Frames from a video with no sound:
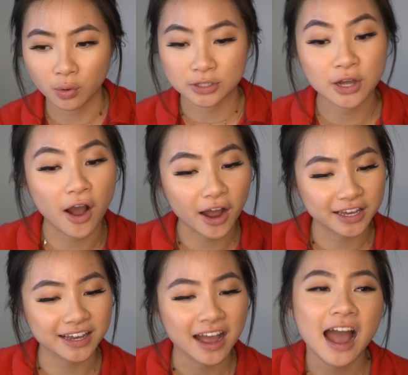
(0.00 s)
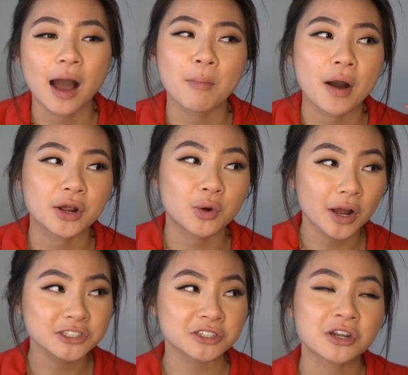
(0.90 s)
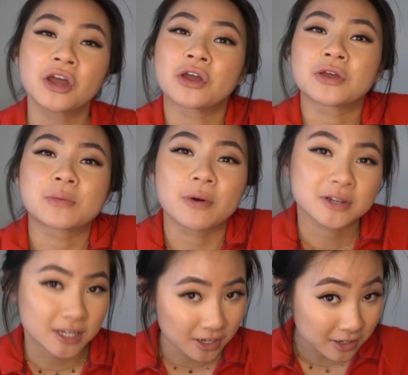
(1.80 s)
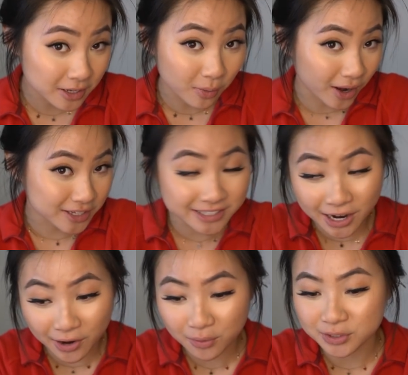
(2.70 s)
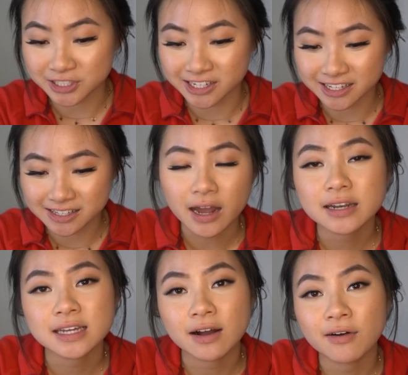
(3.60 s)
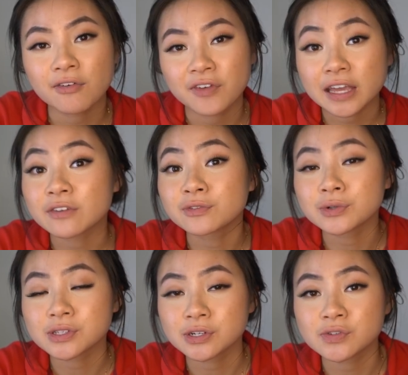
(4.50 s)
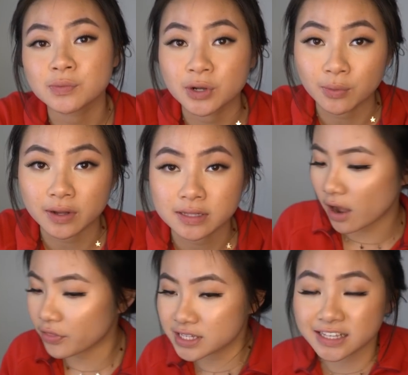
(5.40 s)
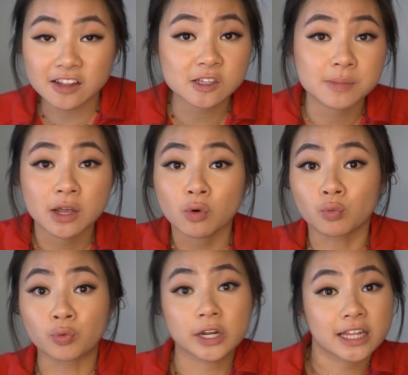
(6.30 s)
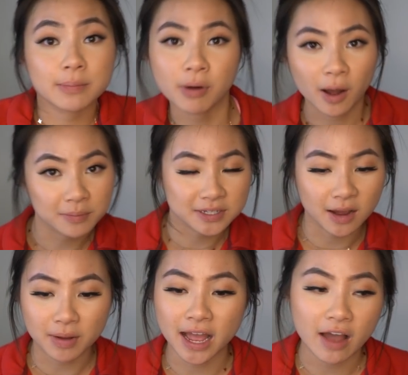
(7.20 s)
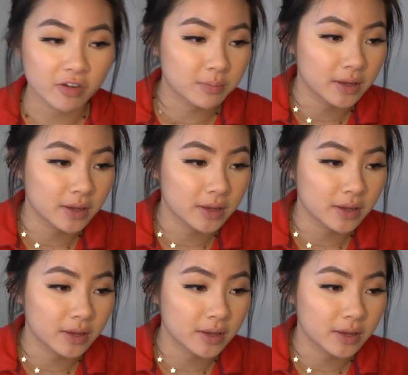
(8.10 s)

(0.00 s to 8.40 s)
we're talking about a question you particularly wanted to know, which is how to tell fake influencers from real ones. Now, this gets me really pumped up. I haven't